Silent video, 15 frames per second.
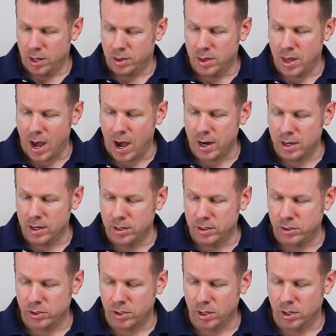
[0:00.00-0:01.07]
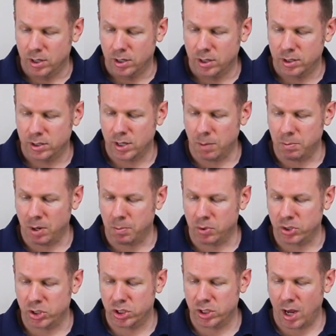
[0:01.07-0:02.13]
That is step
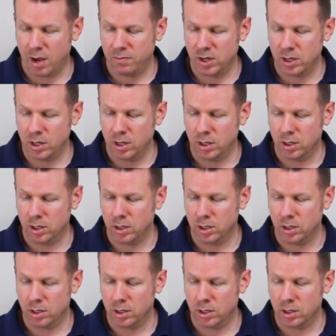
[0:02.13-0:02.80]
number 7.